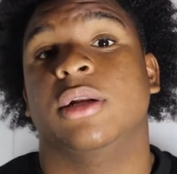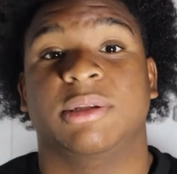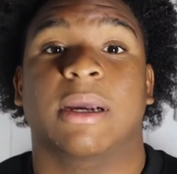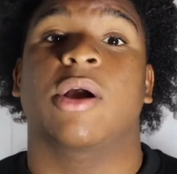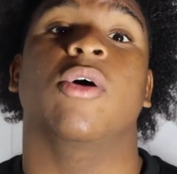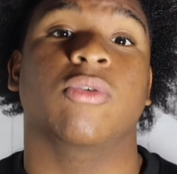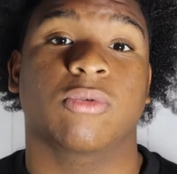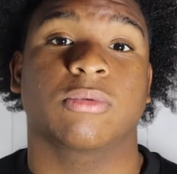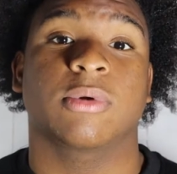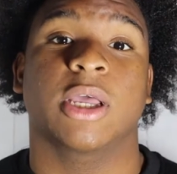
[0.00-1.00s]
is my
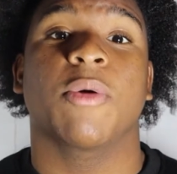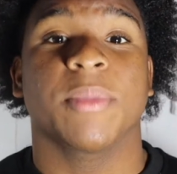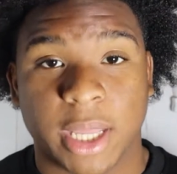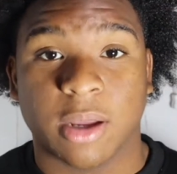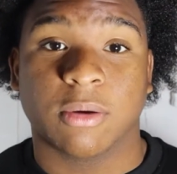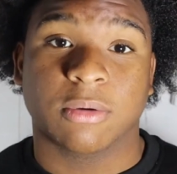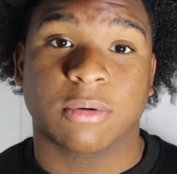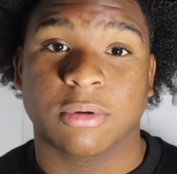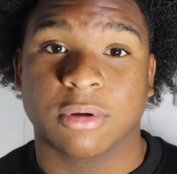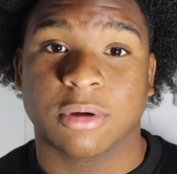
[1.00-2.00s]
goal. Help me out.
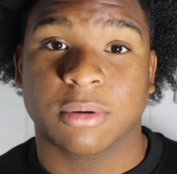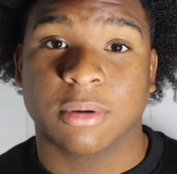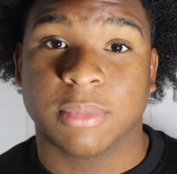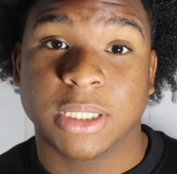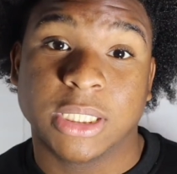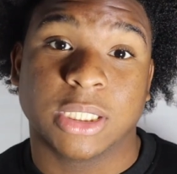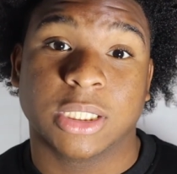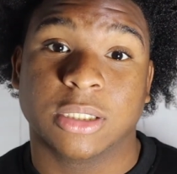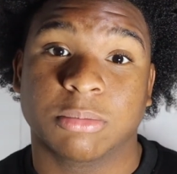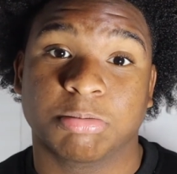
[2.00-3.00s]
Please.